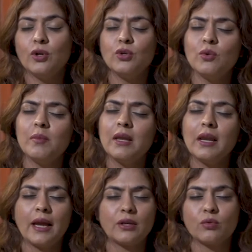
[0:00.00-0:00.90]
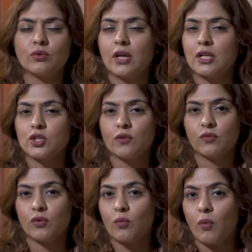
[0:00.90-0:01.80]
You may like to touch if
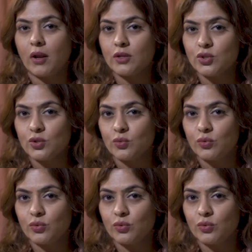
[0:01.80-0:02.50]
you want to.